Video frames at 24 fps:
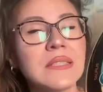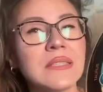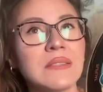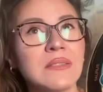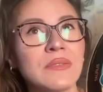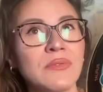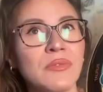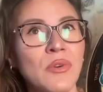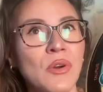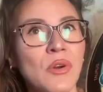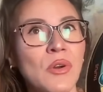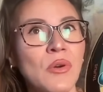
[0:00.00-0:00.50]

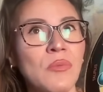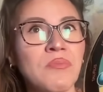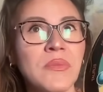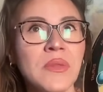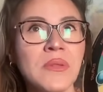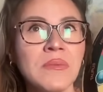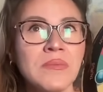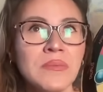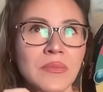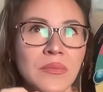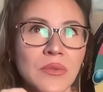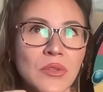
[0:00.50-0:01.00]
from
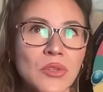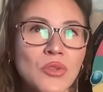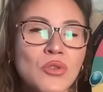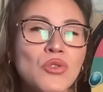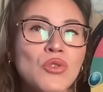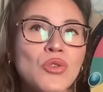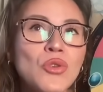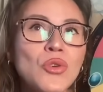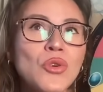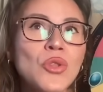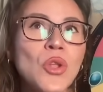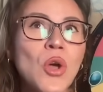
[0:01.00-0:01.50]

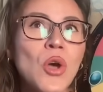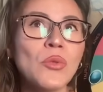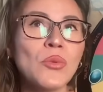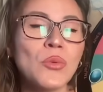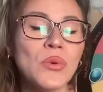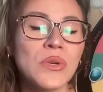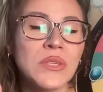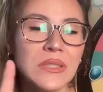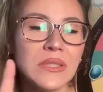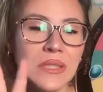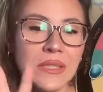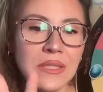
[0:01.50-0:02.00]
June
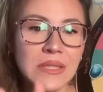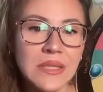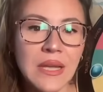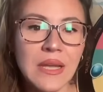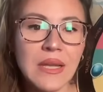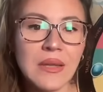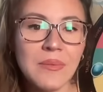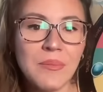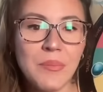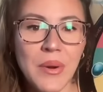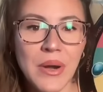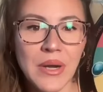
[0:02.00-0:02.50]
onwards, the
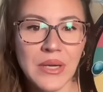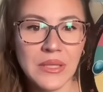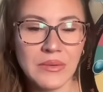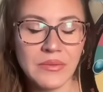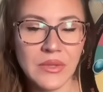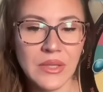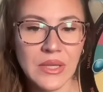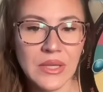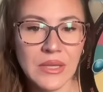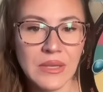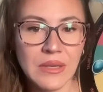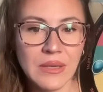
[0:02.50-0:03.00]
second part
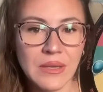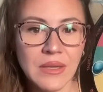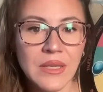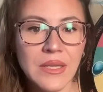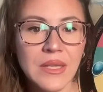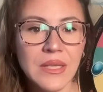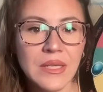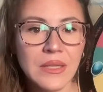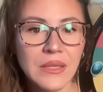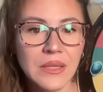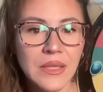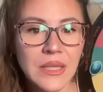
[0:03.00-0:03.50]
of the year,
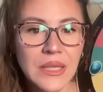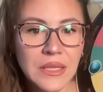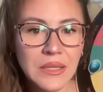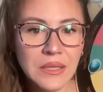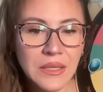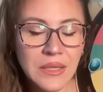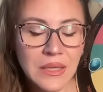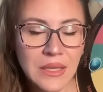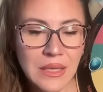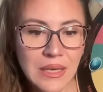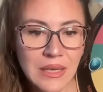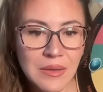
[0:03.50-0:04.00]
the
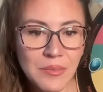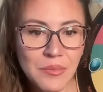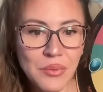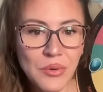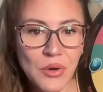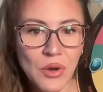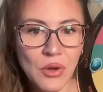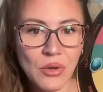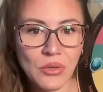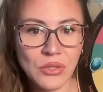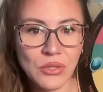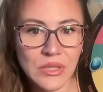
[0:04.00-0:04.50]
healing
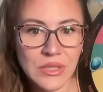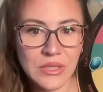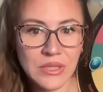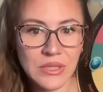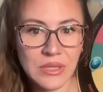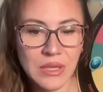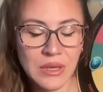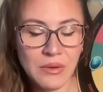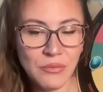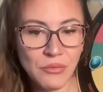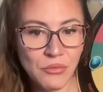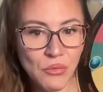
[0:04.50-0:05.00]
process
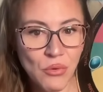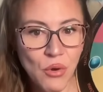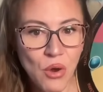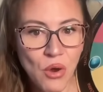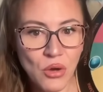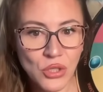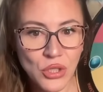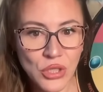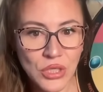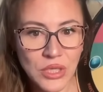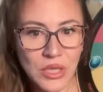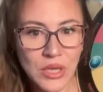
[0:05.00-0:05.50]
of
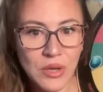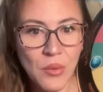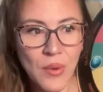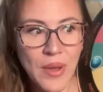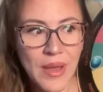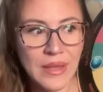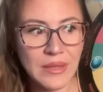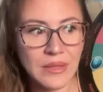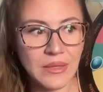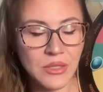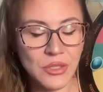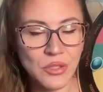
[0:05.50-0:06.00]
washing
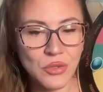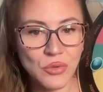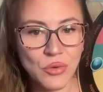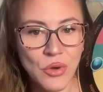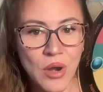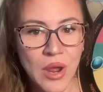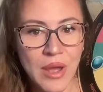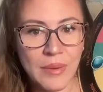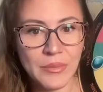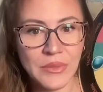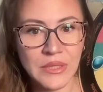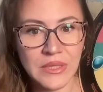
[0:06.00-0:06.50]
away the
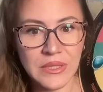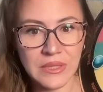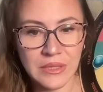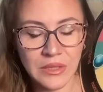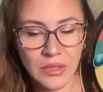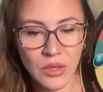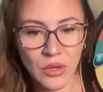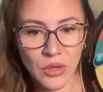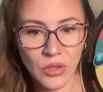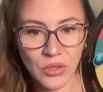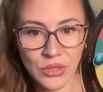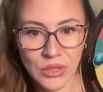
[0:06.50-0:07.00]
traumas
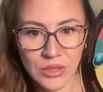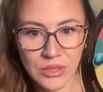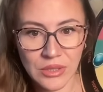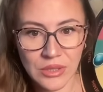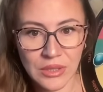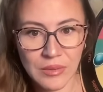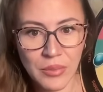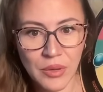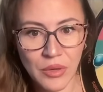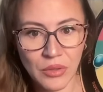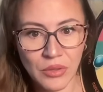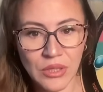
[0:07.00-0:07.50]
locked in
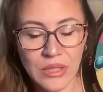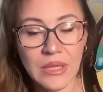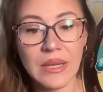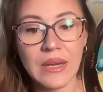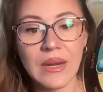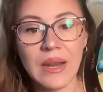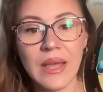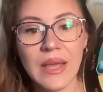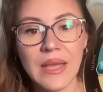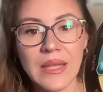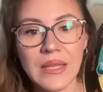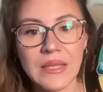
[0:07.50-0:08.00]
the body
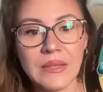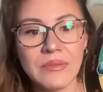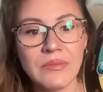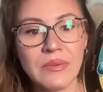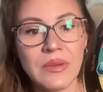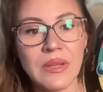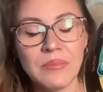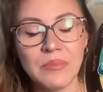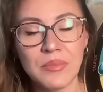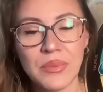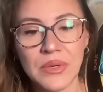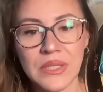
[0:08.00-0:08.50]

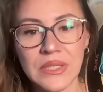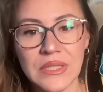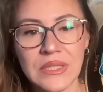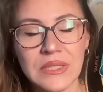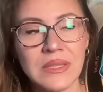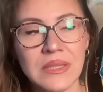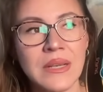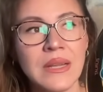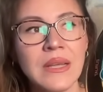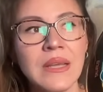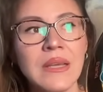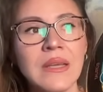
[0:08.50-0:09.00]
collectively and
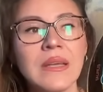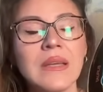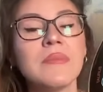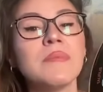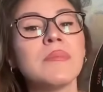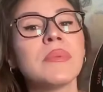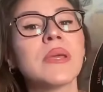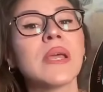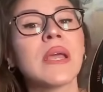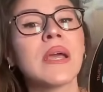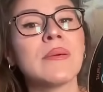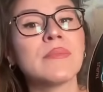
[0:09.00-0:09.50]
personally
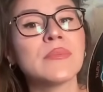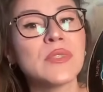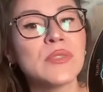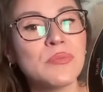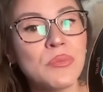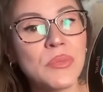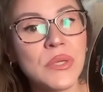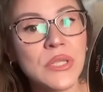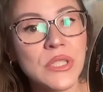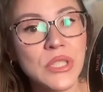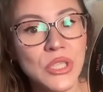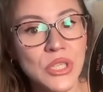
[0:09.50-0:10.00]
becomes
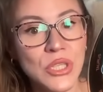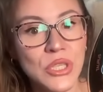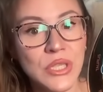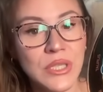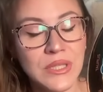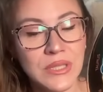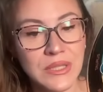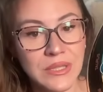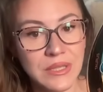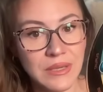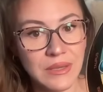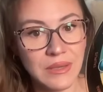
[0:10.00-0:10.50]
much
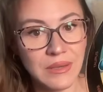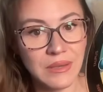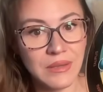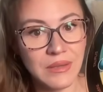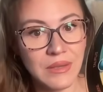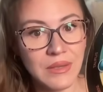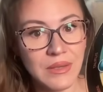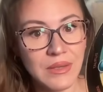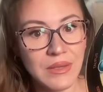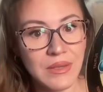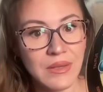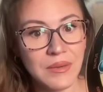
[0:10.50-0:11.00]
easier.
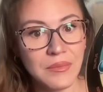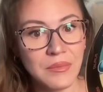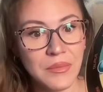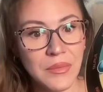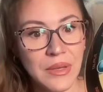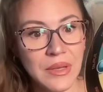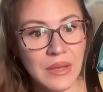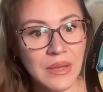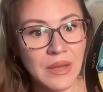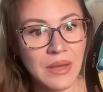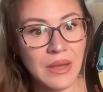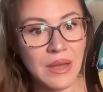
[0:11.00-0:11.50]

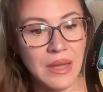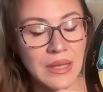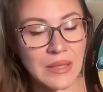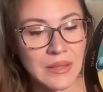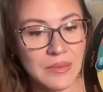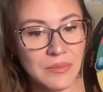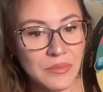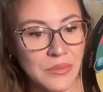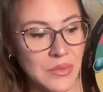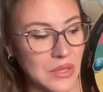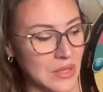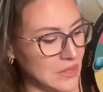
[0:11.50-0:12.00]

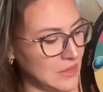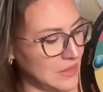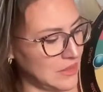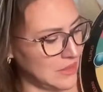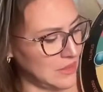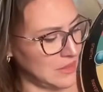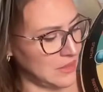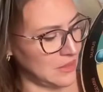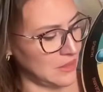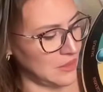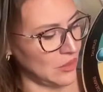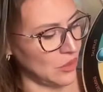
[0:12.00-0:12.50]

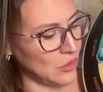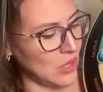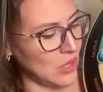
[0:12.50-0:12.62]
It's not